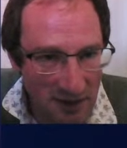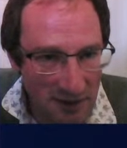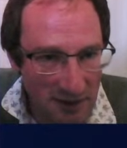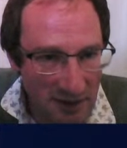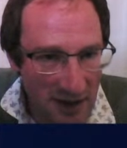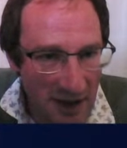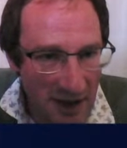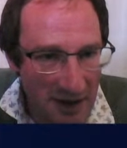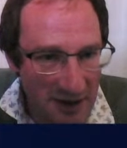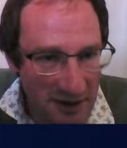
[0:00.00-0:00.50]

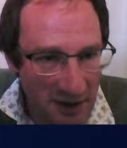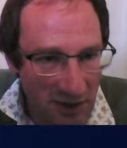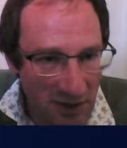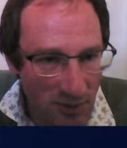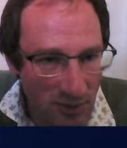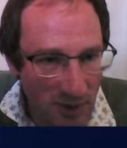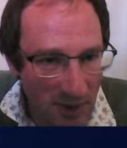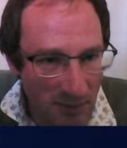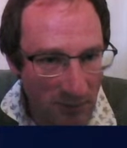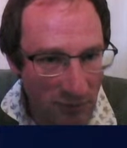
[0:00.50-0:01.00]
add another
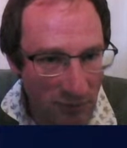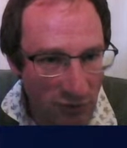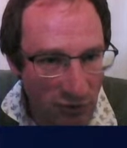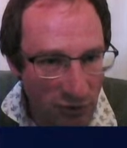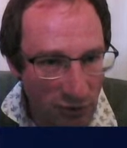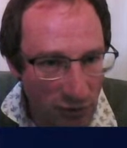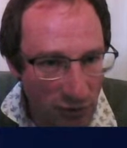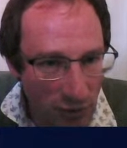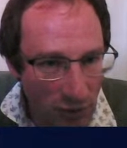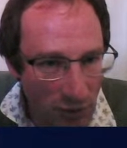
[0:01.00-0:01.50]
one
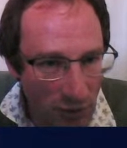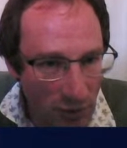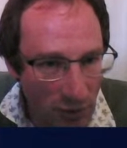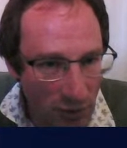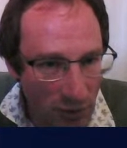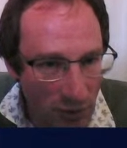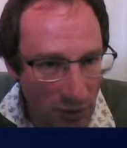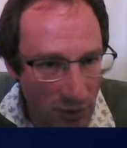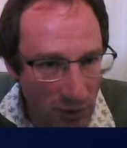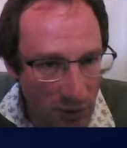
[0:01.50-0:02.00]

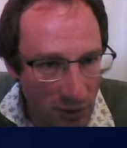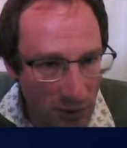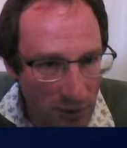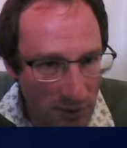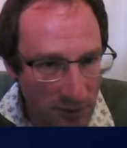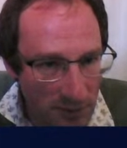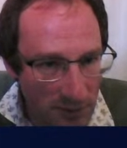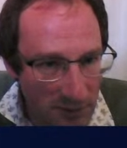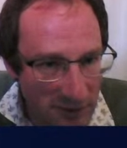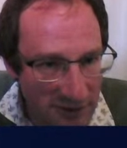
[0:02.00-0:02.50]
for,
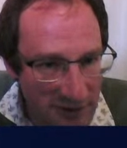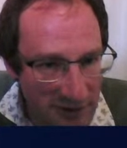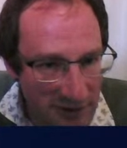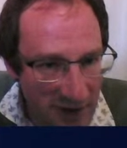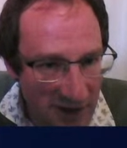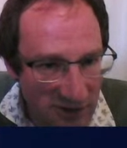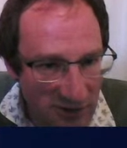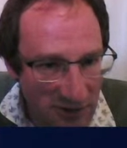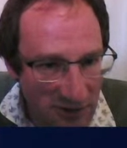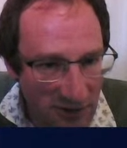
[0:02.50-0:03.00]
where's
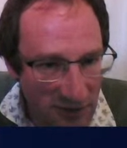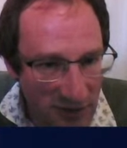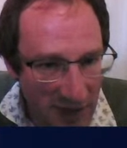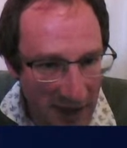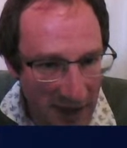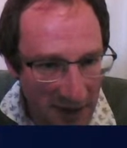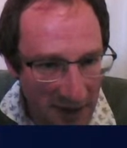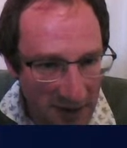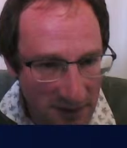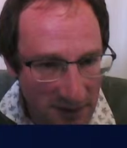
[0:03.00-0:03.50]
location gone?
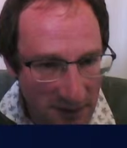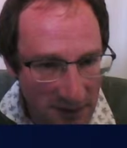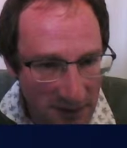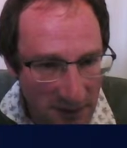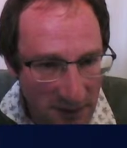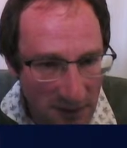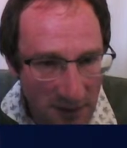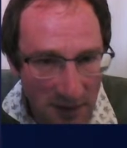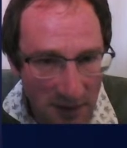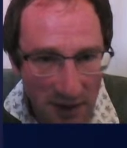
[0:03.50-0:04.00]
There,
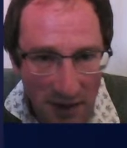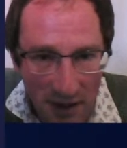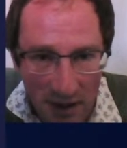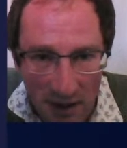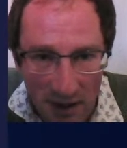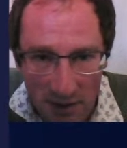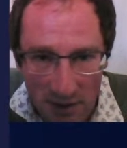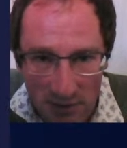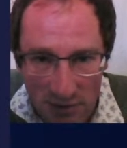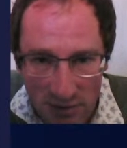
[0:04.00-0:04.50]

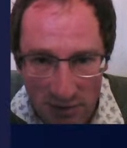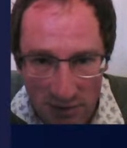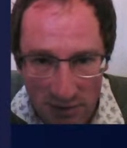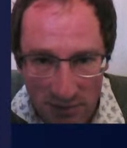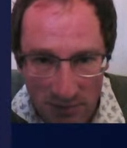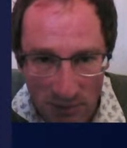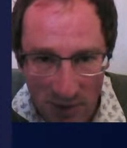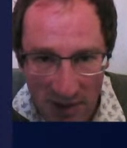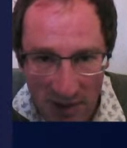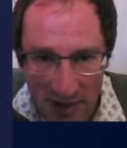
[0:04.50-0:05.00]

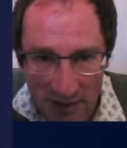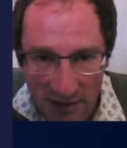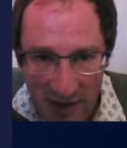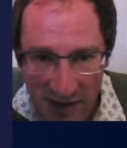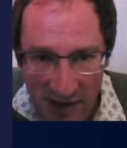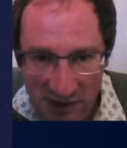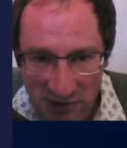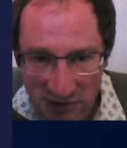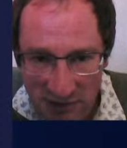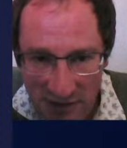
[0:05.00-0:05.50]
where
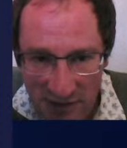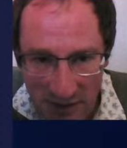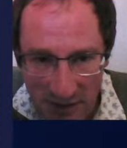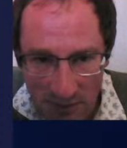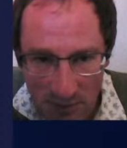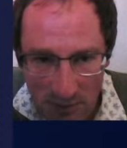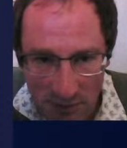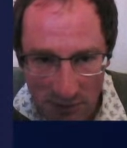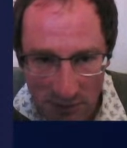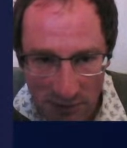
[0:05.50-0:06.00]
location
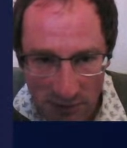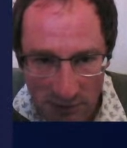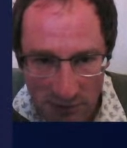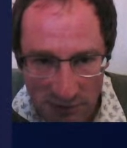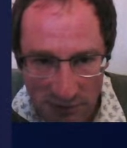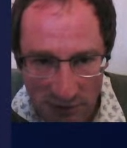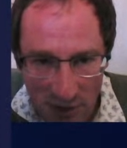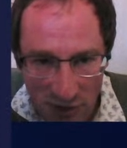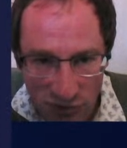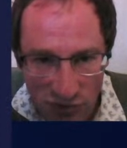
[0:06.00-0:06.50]

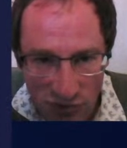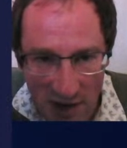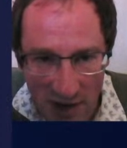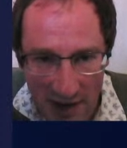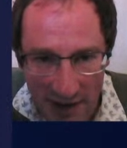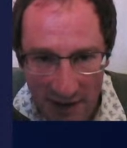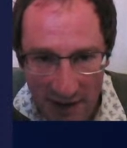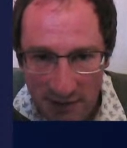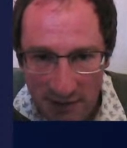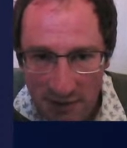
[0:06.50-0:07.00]
equals
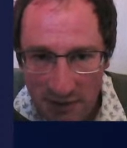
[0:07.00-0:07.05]
Australia.